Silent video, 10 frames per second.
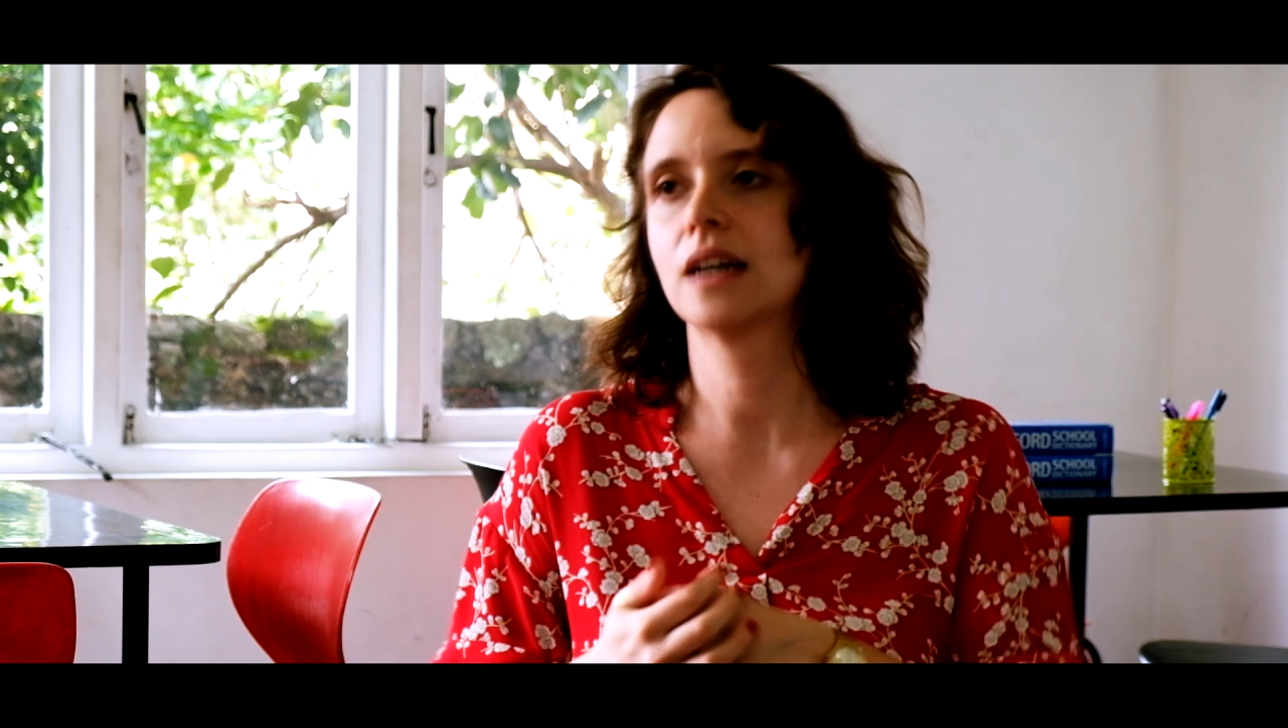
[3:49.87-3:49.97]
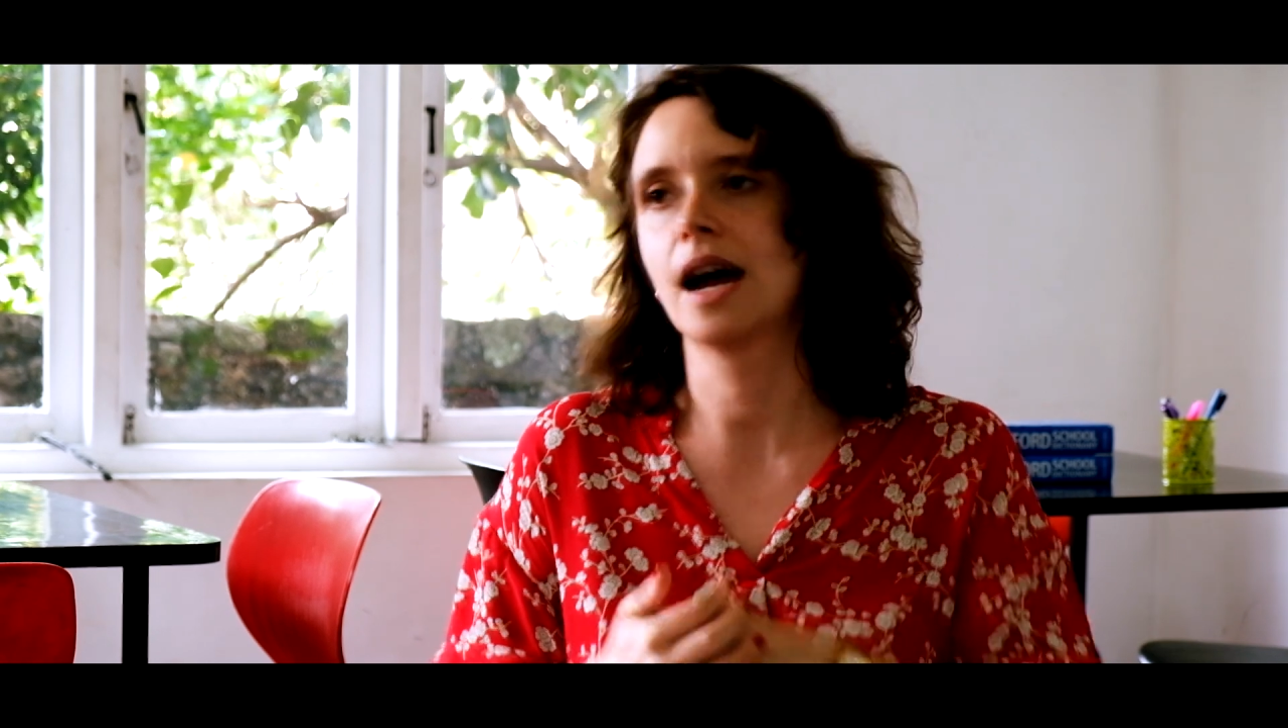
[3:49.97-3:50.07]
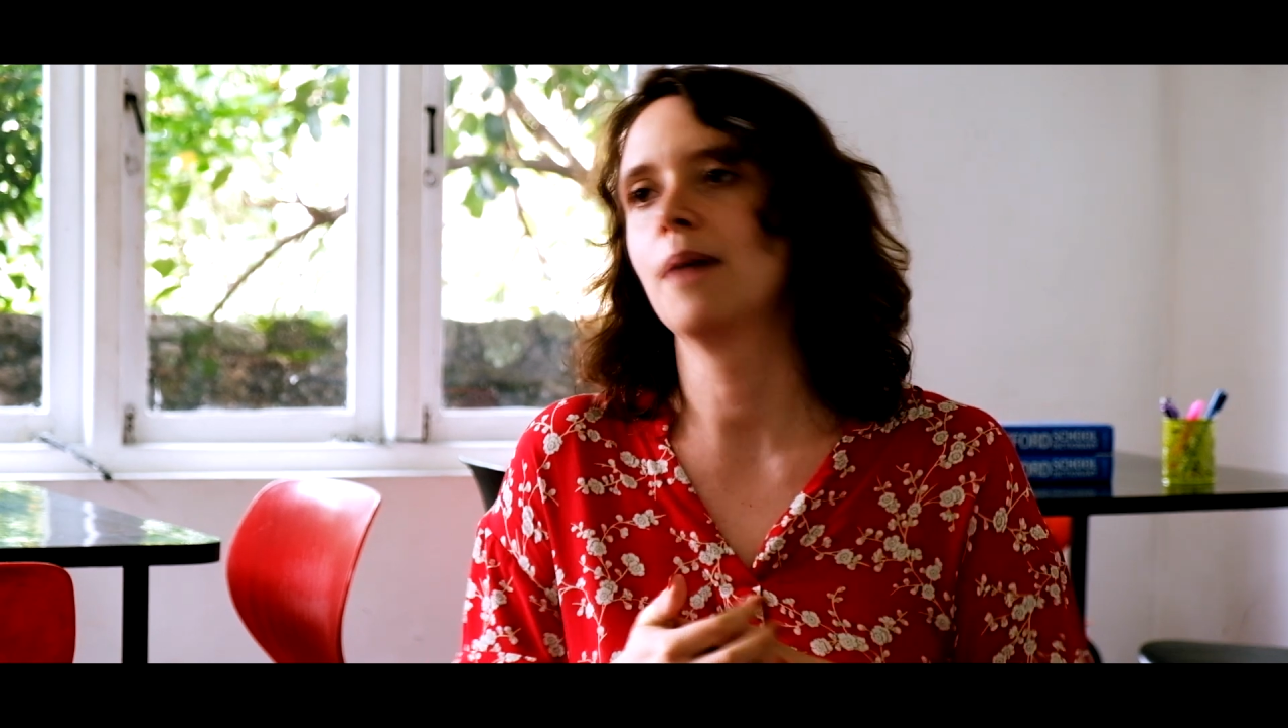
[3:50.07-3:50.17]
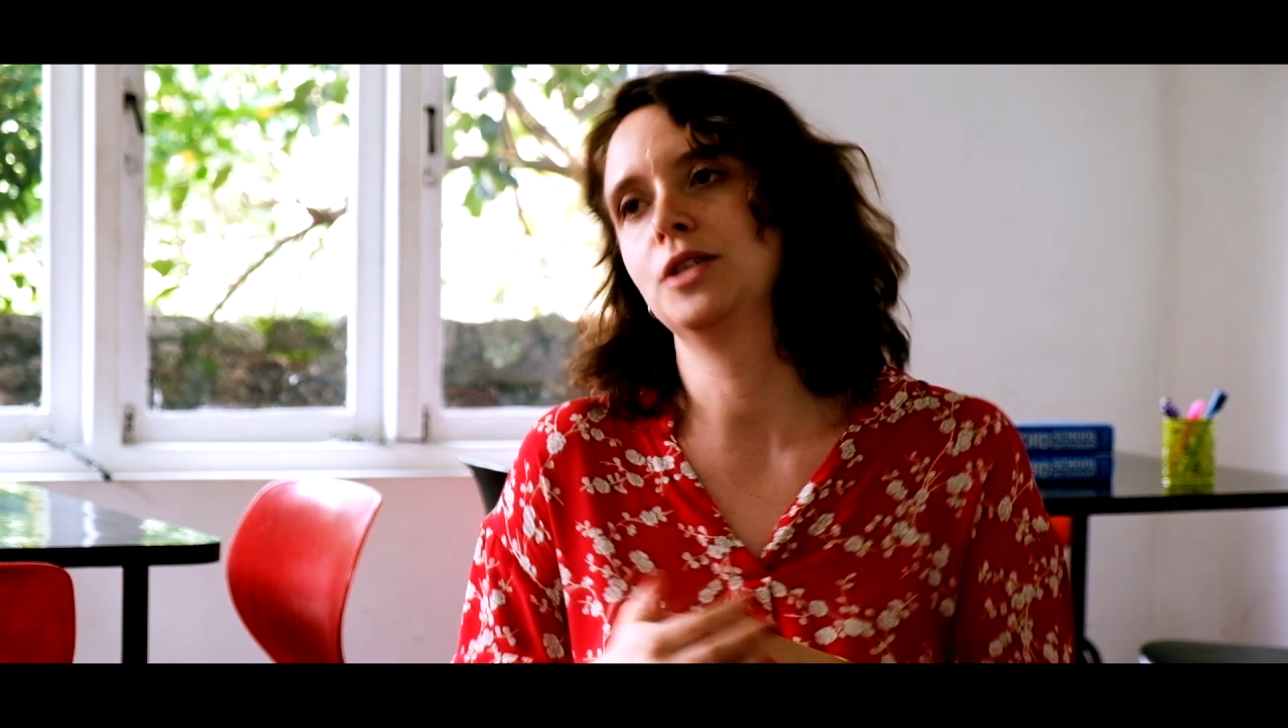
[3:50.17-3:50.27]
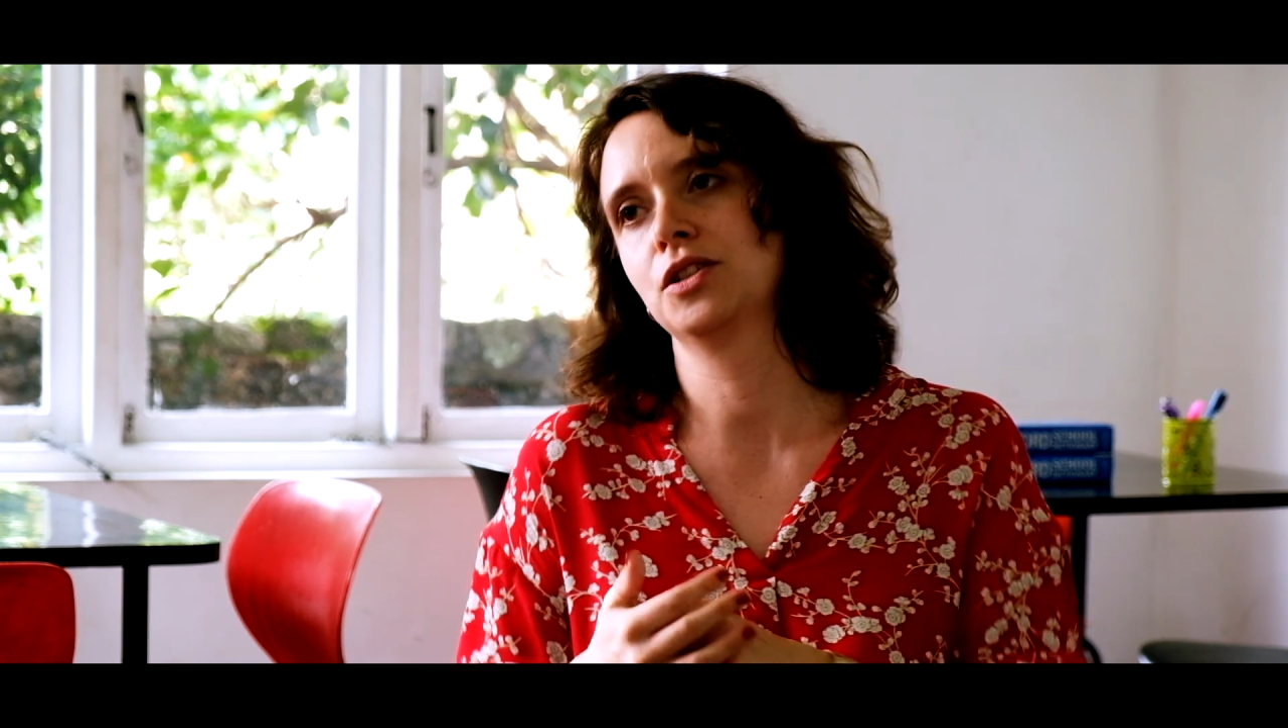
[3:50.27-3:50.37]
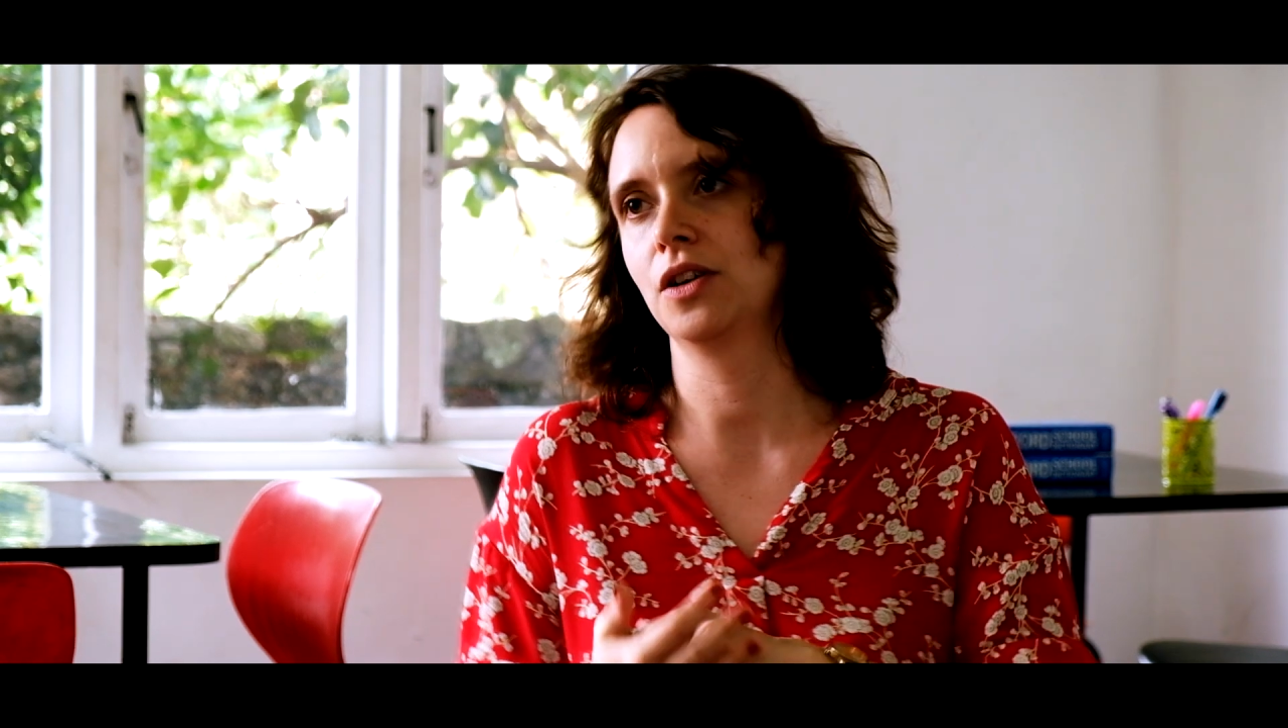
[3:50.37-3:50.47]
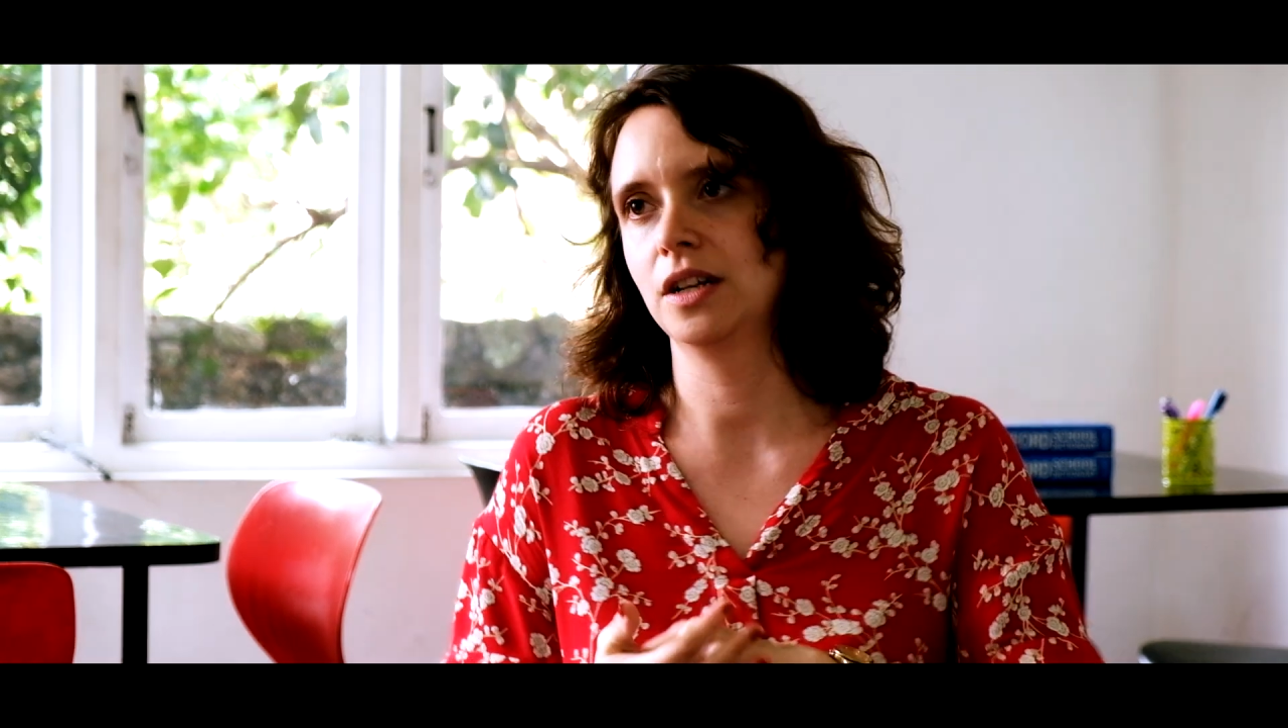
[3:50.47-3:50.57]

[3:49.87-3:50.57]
come and join